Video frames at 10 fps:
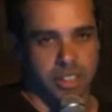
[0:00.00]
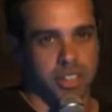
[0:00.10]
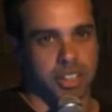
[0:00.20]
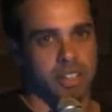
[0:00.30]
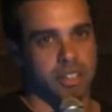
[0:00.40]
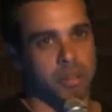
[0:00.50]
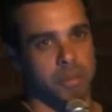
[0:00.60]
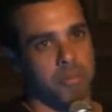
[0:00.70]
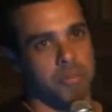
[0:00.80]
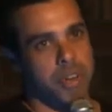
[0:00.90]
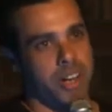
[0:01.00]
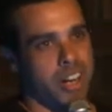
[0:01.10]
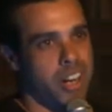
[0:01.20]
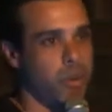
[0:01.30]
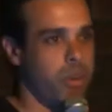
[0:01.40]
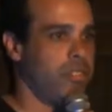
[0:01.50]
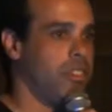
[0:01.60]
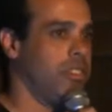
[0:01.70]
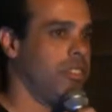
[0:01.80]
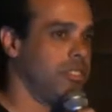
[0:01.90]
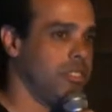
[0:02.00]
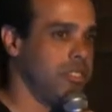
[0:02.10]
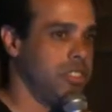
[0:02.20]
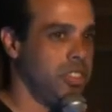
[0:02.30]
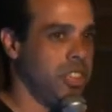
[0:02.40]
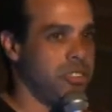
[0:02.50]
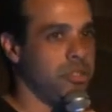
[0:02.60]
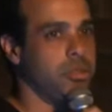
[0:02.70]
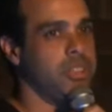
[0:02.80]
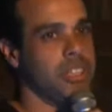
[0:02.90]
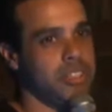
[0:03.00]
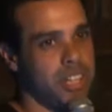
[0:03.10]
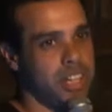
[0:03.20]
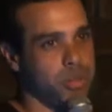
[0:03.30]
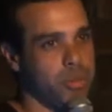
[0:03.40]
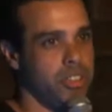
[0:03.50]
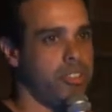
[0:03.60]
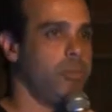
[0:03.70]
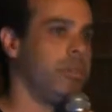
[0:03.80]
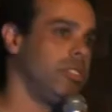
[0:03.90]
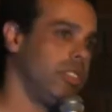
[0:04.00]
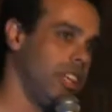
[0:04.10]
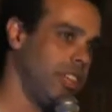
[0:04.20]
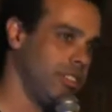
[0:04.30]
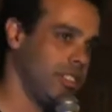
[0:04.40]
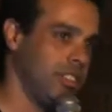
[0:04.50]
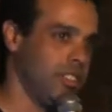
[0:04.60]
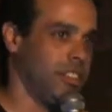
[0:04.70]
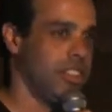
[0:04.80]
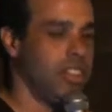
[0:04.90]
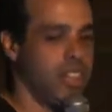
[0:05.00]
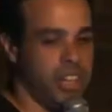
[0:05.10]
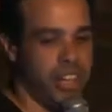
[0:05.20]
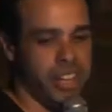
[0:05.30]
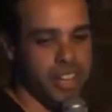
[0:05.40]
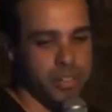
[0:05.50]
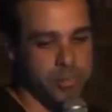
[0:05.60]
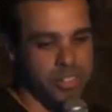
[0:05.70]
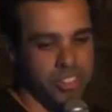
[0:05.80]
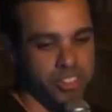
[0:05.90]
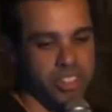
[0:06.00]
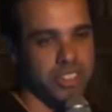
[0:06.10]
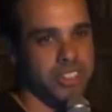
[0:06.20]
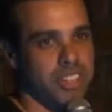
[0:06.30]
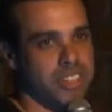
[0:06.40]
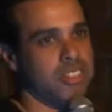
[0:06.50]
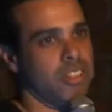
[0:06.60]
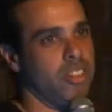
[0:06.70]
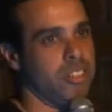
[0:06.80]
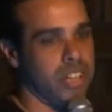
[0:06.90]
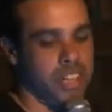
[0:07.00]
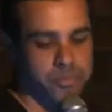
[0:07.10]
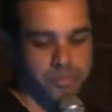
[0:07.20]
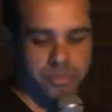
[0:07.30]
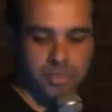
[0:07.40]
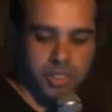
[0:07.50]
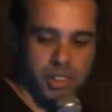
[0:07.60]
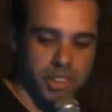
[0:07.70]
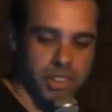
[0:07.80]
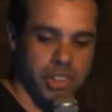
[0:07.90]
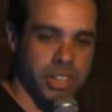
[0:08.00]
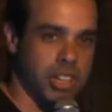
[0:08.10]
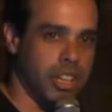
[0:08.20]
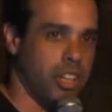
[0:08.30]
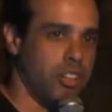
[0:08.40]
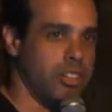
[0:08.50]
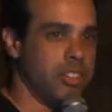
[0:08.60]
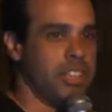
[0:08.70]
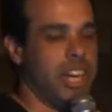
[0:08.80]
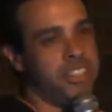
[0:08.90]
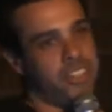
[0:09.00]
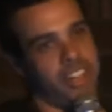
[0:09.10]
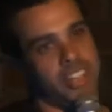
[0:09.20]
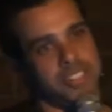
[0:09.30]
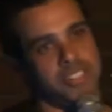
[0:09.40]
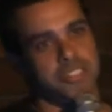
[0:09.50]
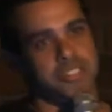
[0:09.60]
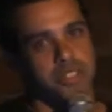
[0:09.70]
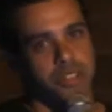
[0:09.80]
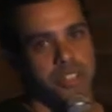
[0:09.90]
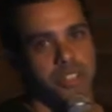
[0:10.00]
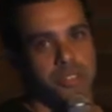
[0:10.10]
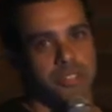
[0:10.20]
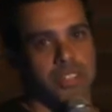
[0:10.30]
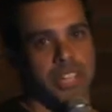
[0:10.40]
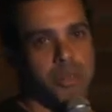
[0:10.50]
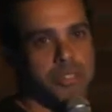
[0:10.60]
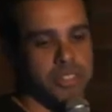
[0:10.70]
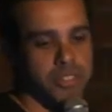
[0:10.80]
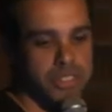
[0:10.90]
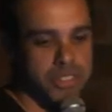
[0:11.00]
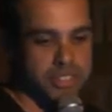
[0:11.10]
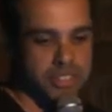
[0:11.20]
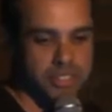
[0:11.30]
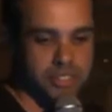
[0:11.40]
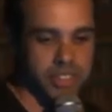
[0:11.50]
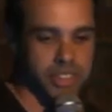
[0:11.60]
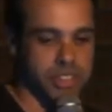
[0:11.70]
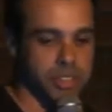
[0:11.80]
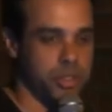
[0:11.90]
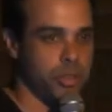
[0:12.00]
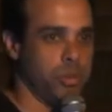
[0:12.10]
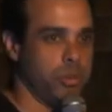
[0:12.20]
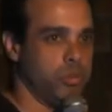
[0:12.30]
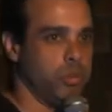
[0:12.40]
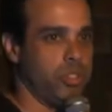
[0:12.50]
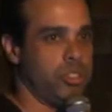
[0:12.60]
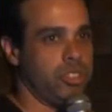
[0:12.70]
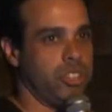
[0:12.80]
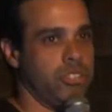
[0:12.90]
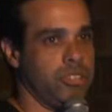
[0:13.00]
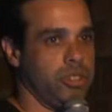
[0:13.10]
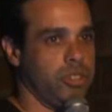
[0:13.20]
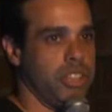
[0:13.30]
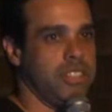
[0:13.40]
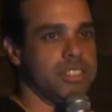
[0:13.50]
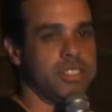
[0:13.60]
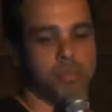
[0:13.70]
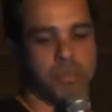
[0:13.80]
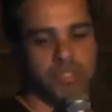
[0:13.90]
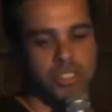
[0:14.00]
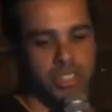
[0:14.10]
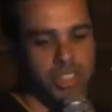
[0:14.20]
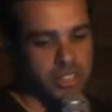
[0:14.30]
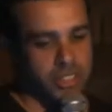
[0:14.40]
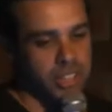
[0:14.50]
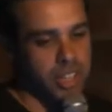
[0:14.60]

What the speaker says: However, you need to get the hardware, ship it to the data center, and provisioning takes a long time. On the other end, you can use cloud services, which give you instance provisioning,